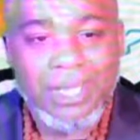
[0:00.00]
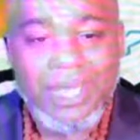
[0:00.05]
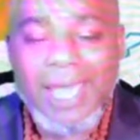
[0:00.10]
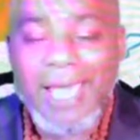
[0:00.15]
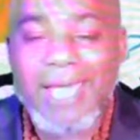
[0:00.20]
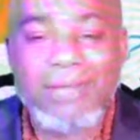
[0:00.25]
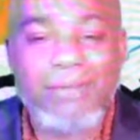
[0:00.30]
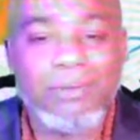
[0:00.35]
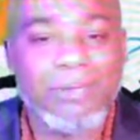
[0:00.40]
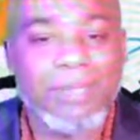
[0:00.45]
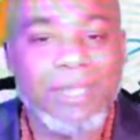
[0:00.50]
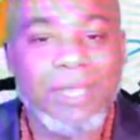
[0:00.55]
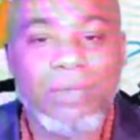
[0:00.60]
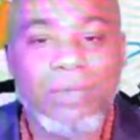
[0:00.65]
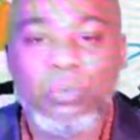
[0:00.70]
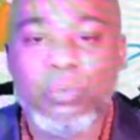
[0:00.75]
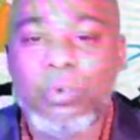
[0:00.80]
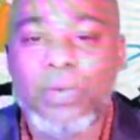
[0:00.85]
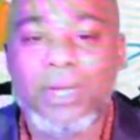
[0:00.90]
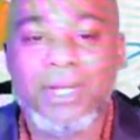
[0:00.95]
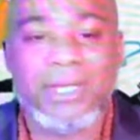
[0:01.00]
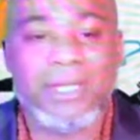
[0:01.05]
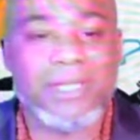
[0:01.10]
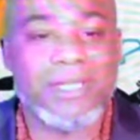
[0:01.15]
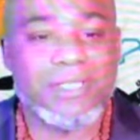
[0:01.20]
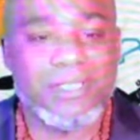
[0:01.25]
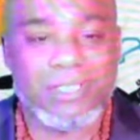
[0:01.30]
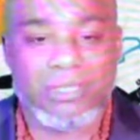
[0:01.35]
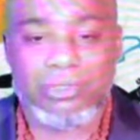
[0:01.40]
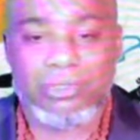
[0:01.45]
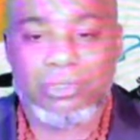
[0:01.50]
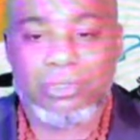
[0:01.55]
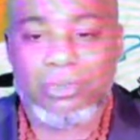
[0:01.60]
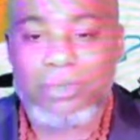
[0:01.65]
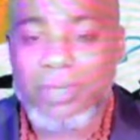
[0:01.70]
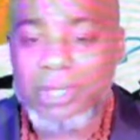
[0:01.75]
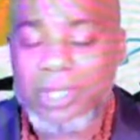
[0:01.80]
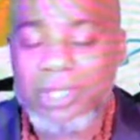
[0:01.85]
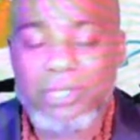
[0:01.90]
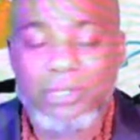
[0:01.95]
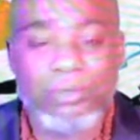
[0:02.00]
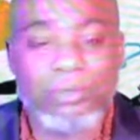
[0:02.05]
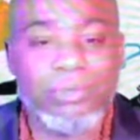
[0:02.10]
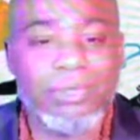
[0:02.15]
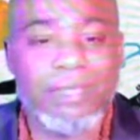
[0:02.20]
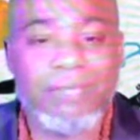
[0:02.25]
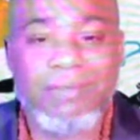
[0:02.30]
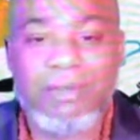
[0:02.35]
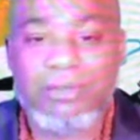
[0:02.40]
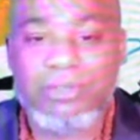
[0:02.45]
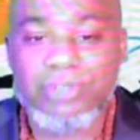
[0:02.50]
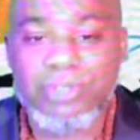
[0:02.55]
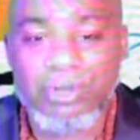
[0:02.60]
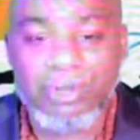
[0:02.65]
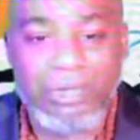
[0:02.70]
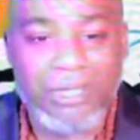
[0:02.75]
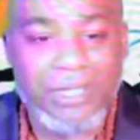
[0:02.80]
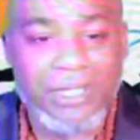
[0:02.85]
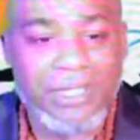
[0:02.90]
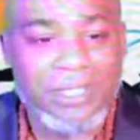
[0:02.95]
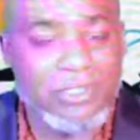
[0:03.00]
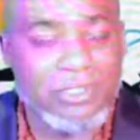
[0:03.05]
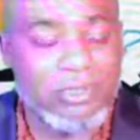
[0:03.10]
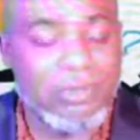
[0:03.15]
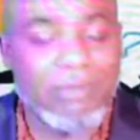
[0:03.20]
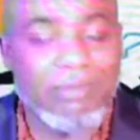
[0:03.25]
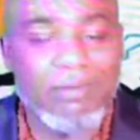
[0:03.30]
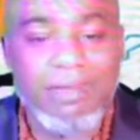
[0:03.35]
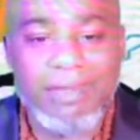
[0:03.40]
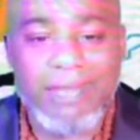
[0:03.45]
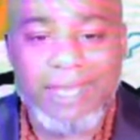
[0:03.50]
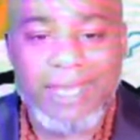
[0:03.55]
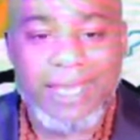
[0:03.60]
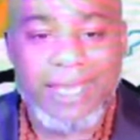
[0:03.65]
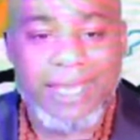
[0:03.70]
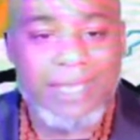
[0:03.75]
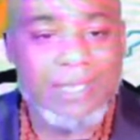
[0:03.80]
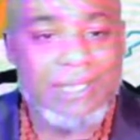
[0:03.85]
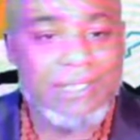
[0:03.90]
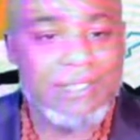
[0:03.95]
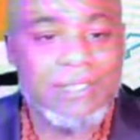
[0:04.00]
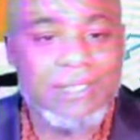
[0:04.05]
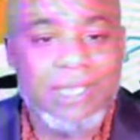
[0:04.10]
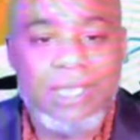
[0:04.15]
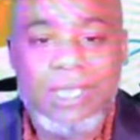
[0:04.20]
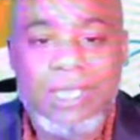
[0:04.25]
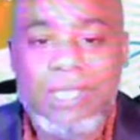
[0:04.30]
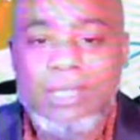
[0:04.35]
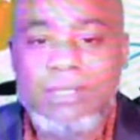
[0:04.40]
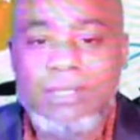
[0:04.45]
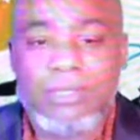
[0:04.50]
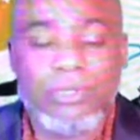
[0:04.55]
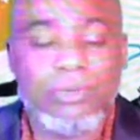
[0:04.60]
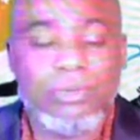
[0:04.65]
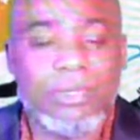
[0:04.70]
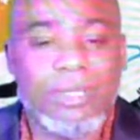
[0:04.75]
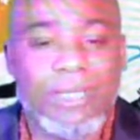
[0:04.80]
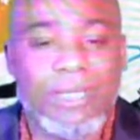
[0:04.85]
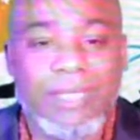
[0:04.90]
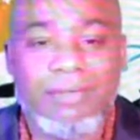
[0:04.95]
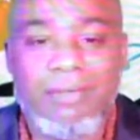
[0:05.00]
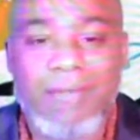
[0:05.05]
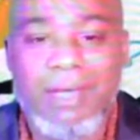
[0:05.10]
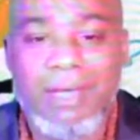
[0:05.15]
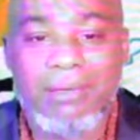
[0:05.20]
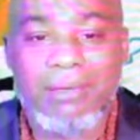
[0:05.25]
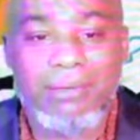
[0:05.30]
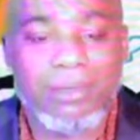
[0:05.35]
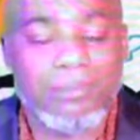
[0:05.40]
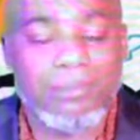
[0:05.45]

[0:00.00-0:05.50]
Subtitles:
I don't care what it is that you do. You can give out turkeys, you can give out cans, you can give out